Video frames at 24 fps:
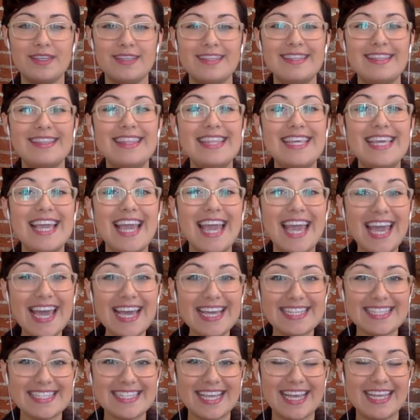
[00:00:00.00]
The
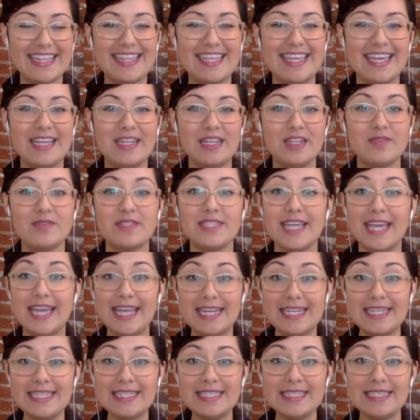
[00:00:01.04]
S at the end of
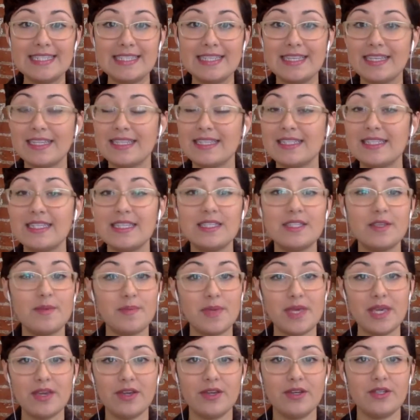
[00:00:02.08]
tennis
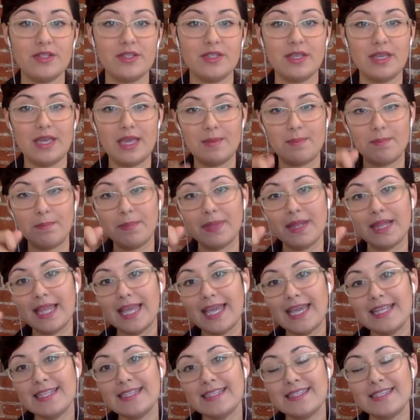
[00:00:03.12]
disappears. It
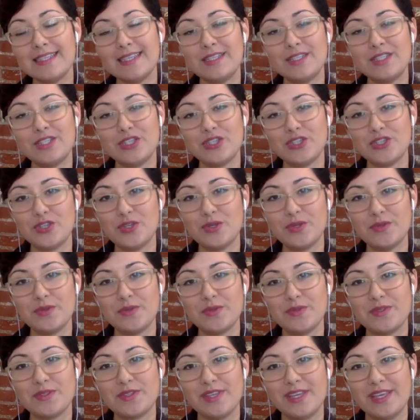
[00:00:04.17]
blends into
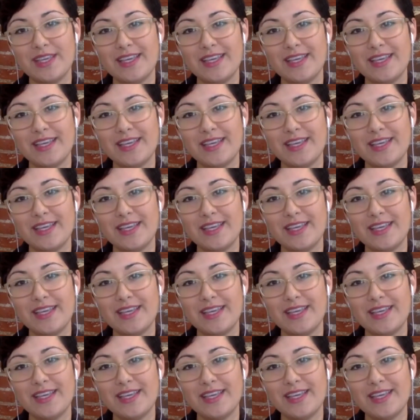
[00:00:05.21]
shoes.